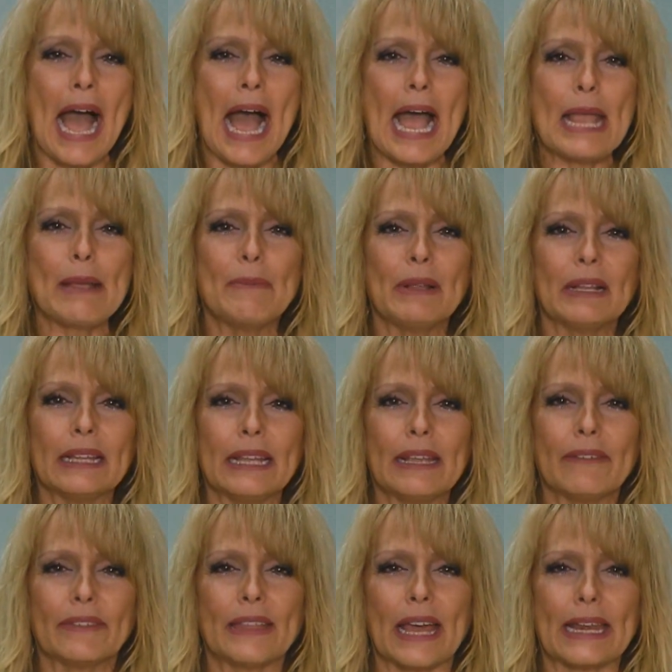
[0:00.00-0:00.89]
I
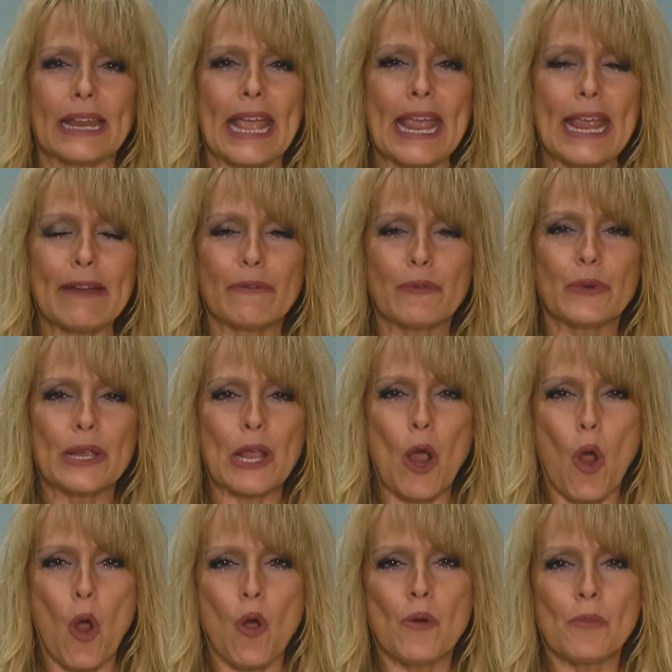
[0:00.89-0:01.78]
believe that every
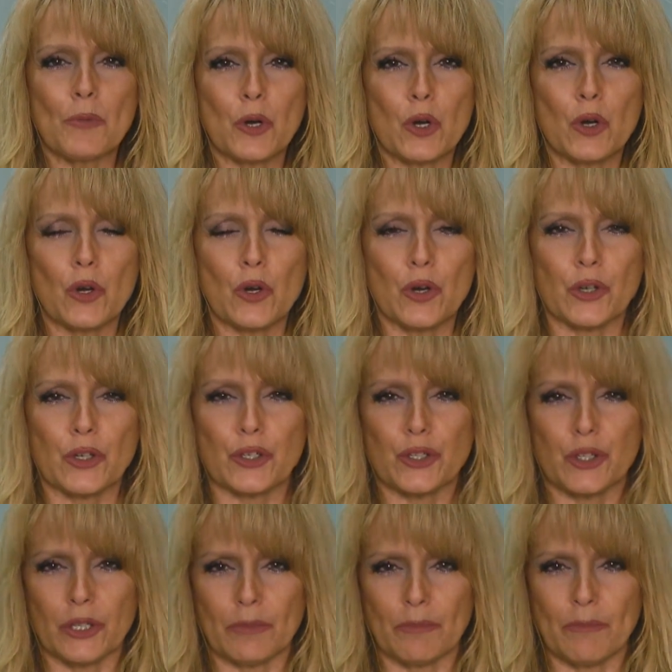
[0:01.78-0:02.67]
home cook
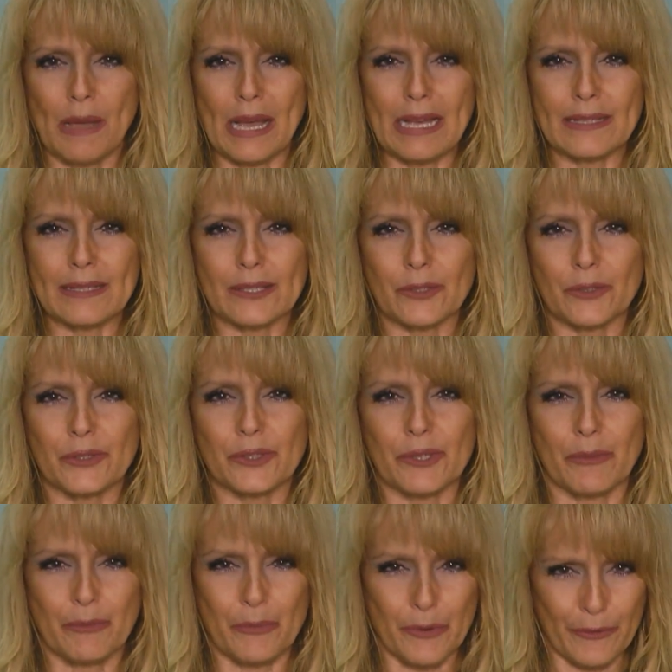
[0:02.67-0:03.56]
should master
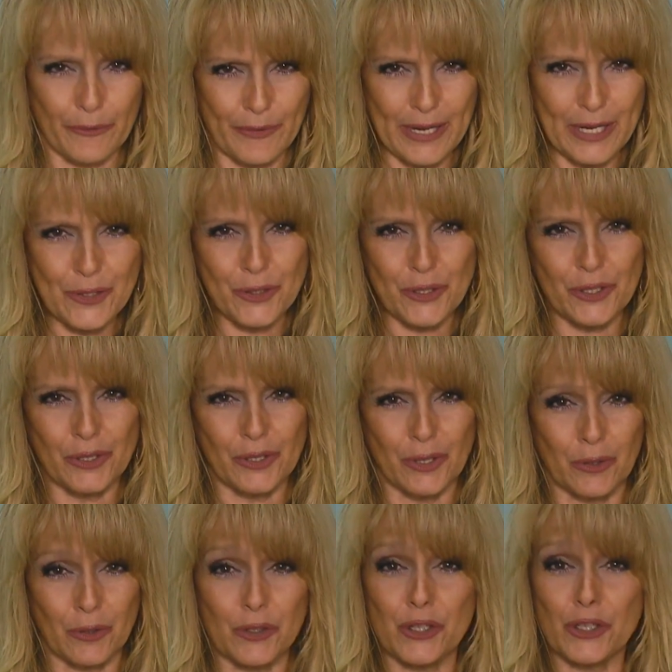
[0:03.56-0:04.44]
some
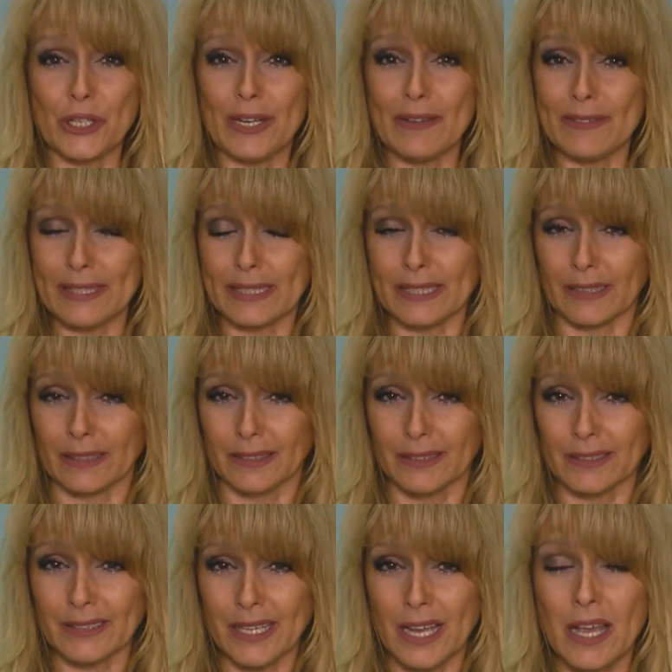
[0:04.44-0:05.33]
professional chef
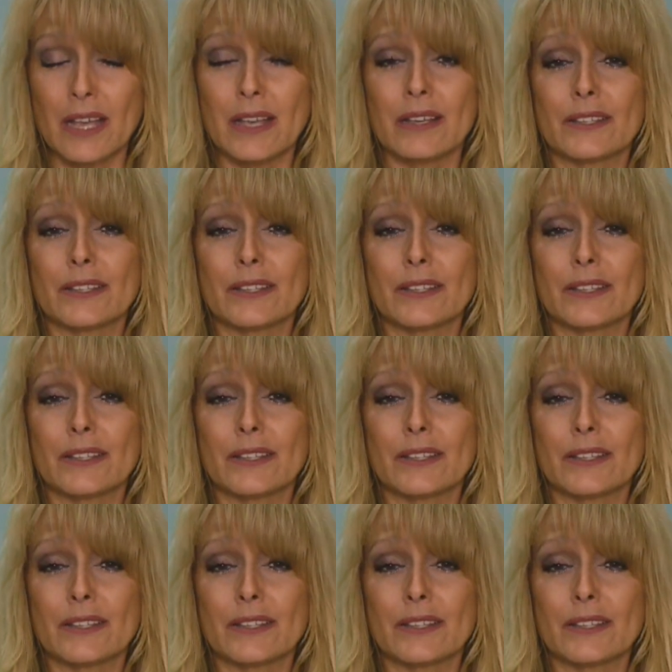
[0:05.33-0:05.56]
skills